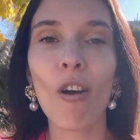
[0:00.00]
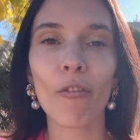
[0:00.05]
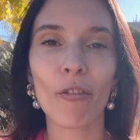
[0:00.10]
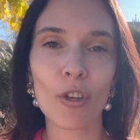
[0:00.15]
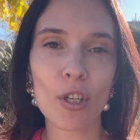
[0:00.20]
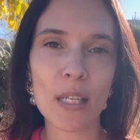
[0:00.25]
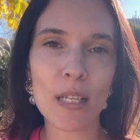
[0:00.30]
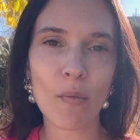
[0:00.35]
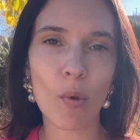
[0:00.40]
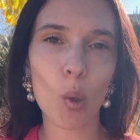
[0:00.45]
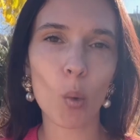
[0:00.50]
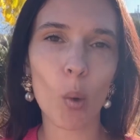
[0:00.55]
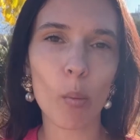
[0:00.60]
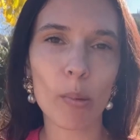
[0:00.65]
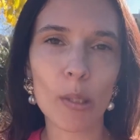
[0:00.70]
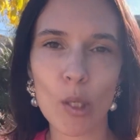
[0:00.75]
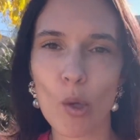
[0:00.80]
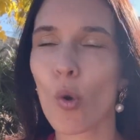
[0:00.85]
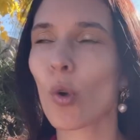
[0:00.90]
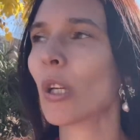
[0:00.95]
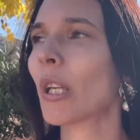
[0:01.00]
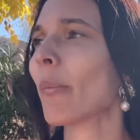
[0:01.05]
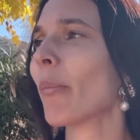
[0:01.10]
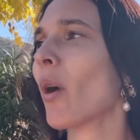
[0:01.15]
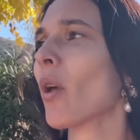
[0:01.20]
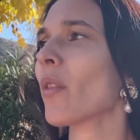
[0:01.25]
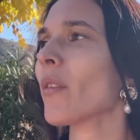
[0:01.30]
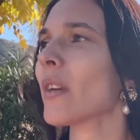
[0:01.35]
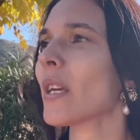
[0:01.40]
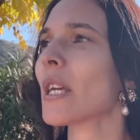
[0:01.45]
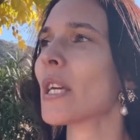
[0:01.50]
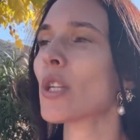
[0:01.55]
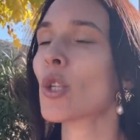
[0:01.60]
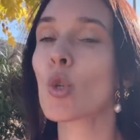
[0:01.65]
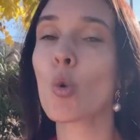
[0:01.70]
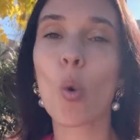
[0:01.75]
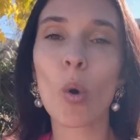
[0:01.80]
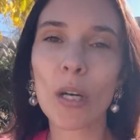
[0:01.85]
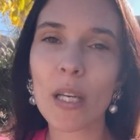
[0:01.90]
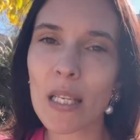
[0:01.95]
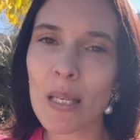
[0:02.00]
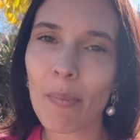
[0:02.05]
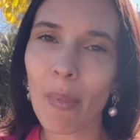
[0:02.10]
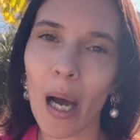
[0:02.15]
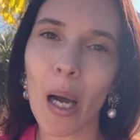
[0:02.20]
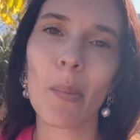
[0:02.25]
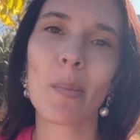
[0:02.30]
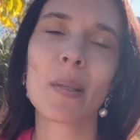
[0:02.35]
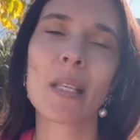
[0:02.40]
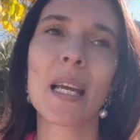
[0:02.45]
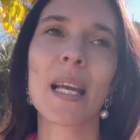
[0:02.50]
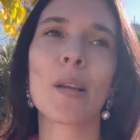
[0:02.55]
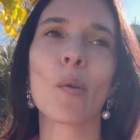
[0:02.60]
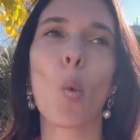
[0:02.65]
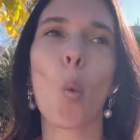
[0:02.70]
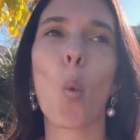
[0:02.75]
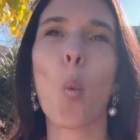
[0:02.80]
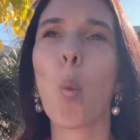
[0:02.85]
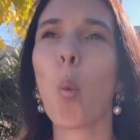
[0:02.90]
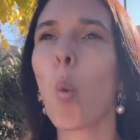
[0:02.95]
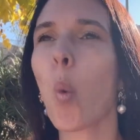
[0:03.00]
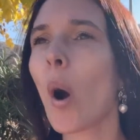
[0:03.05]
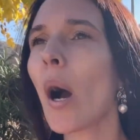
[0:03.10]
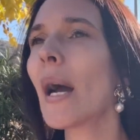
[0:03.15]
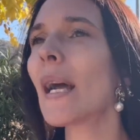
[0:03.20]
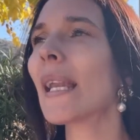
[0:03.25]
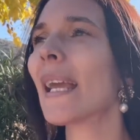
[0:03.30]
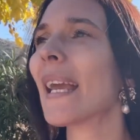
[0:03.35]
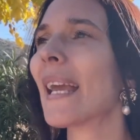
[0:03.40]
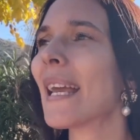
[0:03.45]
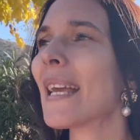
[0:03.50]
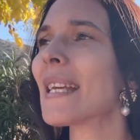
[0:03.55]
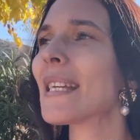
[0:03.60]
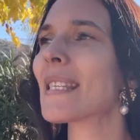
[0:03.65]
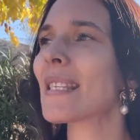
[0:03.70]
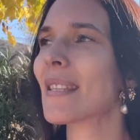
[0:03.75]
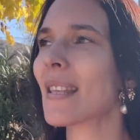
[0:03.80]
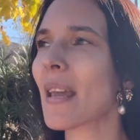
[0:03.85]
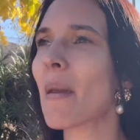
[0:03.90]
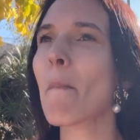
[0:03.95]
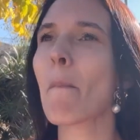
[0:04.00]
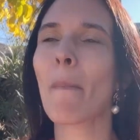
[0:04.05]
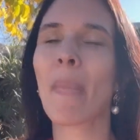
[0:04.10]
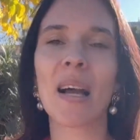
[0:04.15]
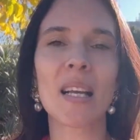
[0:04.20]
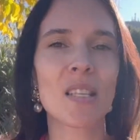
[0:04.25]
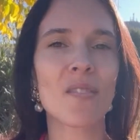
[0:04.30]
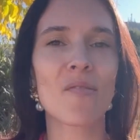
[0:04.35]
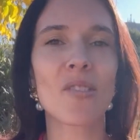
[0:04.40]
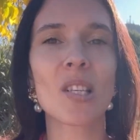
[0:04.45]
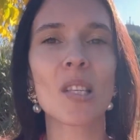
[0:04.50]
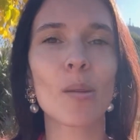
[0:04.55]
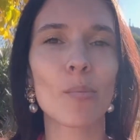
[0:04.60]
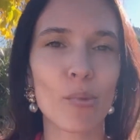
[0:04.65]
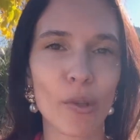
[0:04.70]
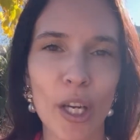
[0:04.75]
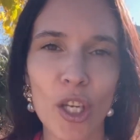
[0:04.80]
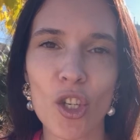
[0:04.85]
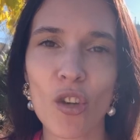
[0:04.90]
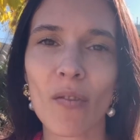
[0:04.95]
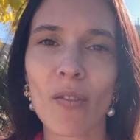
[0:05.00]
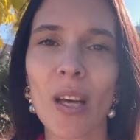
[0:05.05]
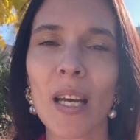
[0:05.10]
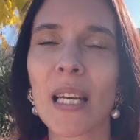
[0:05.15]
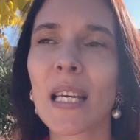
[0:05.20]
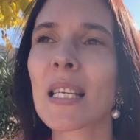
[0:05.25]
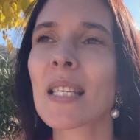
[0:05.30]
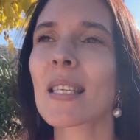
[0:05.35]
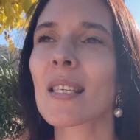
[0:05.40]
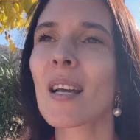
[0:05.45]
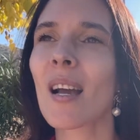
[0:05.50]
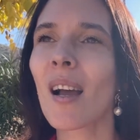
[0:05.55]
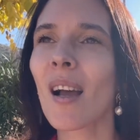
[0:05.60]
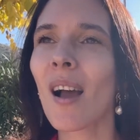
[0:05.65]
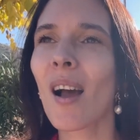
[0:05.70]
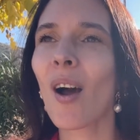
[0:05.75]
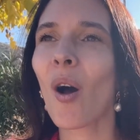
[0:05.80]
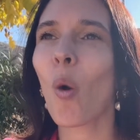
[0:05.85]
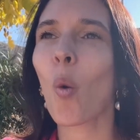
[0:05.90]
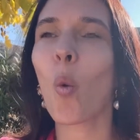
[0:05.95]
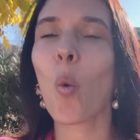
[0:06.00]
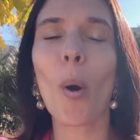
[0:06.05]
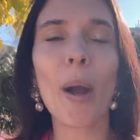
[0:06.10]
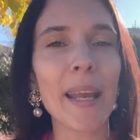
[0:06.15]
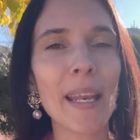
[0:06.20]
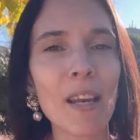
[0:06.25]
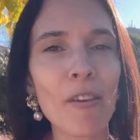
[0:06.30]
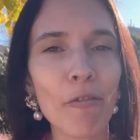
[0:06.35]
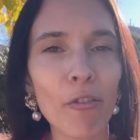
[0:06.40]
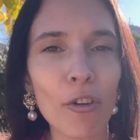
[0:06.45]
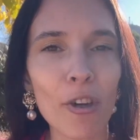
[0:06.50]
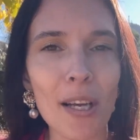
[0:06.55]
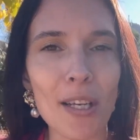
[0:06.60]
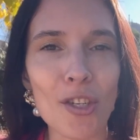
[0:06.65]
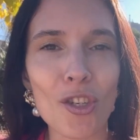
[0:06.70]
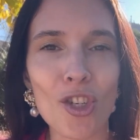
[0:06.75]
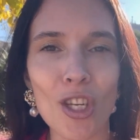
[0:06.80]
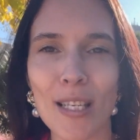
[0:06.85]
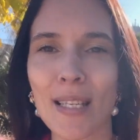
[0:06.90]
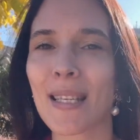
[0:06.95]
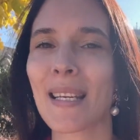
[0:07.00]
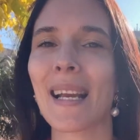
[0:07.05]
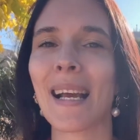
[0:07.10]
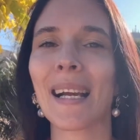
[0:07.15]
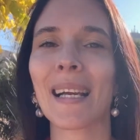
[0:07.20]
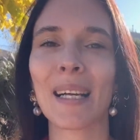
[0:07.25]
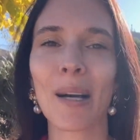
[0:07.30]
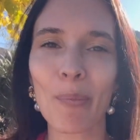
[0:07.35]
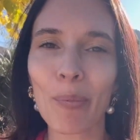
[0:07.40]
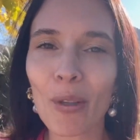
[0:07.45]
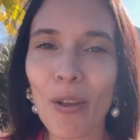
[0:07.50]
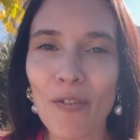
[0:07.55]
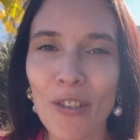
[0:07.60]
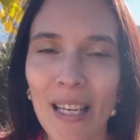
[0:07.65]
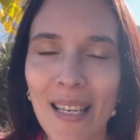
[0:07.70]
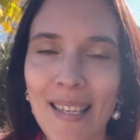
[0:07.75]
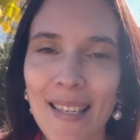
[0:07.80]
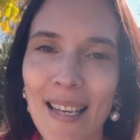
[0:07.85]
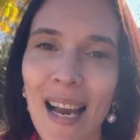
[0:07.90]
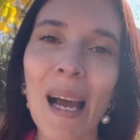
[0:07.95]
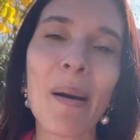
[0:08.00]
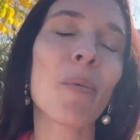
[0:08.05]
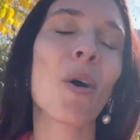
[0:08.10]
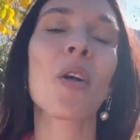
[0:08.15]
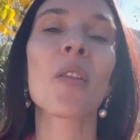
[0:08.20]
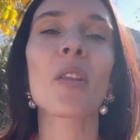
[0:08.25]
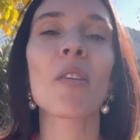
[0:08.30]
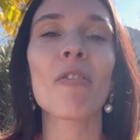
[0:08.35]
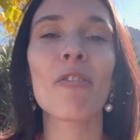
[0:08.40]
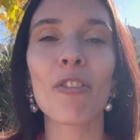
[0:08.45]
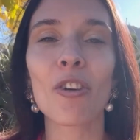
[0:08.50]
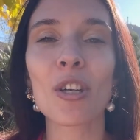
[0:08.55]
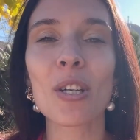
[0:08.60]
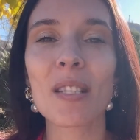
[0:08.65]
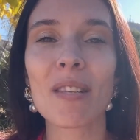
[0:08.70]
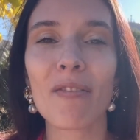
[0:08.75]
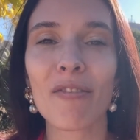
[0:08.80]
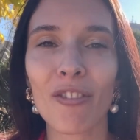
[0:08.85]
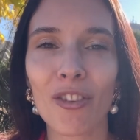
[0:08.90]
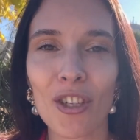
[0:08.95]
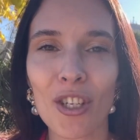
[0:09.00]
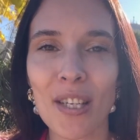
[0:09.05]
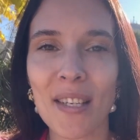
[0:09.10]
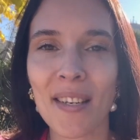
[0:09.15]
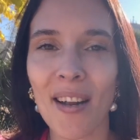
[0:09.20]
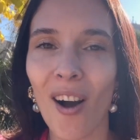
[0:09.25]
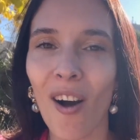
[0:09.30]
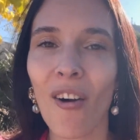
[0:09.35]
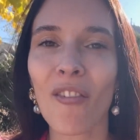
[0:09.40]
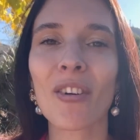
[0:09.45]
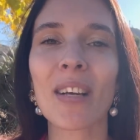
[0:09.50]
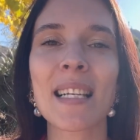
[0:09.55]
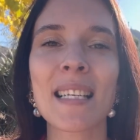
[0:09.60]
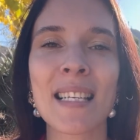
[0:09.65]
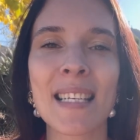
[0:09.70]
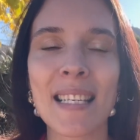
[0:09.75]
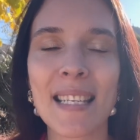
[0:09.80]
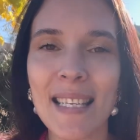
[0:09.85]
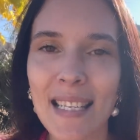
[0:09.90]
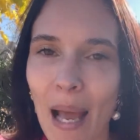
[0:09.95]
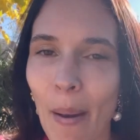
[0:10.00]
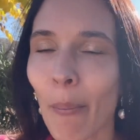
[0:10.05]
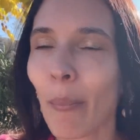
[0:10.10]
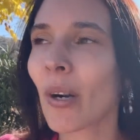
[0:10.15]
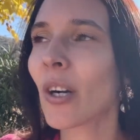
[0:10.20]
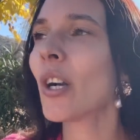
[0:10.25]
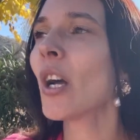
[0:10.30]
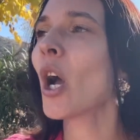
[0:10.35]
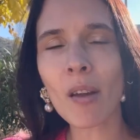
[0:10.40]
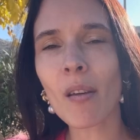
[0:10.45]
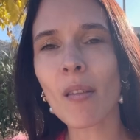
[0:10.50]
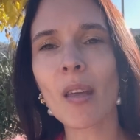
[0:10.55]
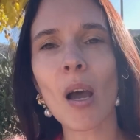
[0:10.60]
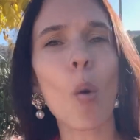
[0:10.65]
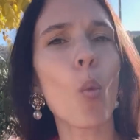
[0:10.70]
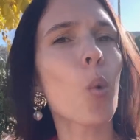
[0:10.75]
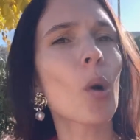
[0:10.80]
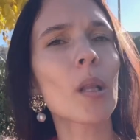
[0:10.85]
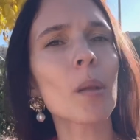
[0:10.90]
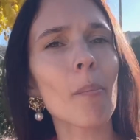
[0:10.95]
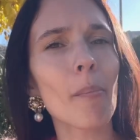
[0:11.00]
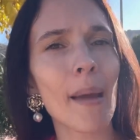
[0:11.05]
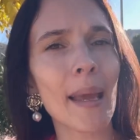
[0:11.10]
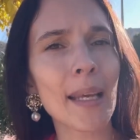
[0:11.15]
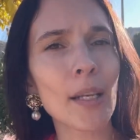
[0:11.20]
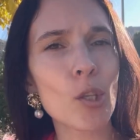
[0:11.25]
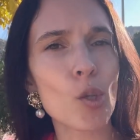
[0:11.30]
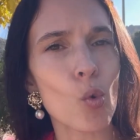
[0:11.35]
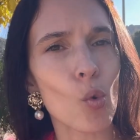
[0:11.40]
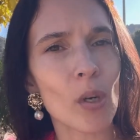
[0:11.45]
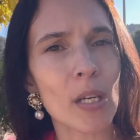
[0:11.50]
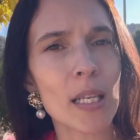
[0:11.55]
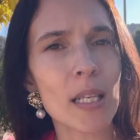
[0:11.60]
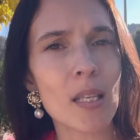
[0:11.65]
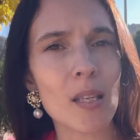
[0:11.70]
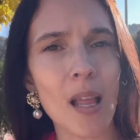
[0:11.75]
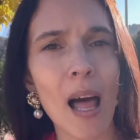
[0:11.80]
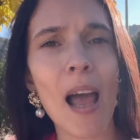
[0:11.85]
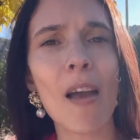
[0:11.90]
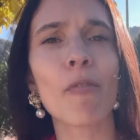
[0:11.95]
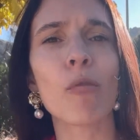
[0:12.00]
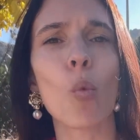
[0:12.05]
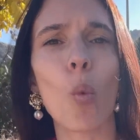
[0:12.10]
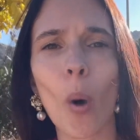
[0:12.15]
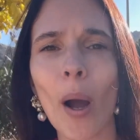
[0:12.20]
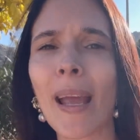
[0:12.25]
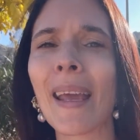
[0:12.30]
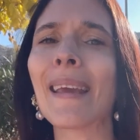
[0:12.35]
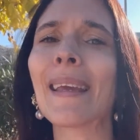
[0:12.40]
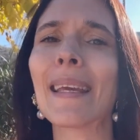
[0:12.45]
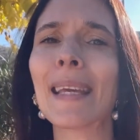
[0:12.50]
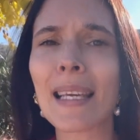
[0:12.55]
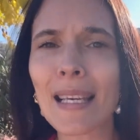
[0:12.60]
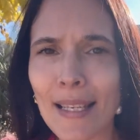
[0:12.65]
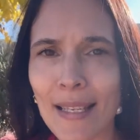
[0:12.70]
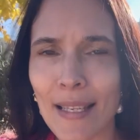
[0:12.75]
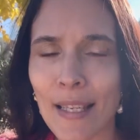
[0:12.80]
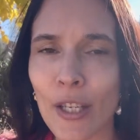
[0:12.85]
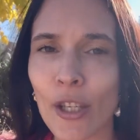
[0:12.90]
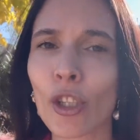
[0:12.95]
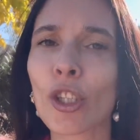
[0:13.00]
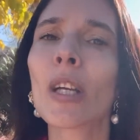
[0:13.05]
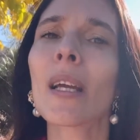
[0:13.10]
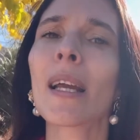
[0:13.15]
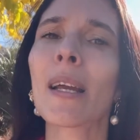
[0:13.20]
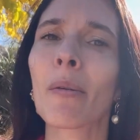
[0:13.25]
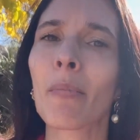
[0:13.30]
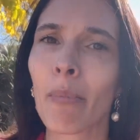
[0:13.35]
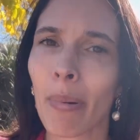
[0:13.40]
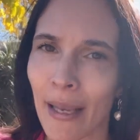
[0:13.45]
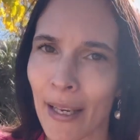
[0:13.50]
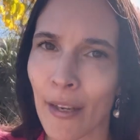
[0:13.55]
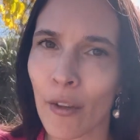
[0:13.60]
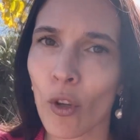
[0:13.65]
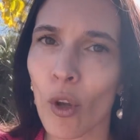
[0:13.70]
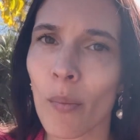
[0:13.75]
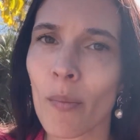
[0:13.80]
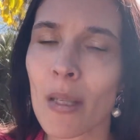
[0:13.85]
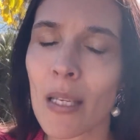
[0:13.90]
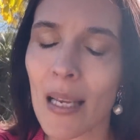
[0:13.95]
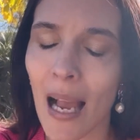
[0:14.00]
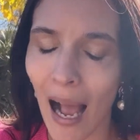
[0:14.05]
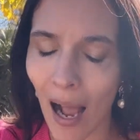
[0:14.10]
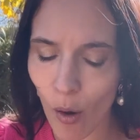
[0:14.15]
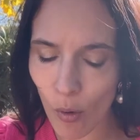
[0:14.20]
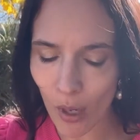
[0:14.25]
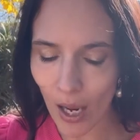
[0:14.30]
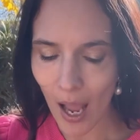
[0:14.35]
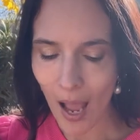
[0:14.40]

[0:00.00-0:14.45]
First of all, we'll be talking about the tourism update. What is the massive celebration that is waiting for us just in a couple of days' time on the 31st of December? Thing that will make tourist life way easier in Benidorm town,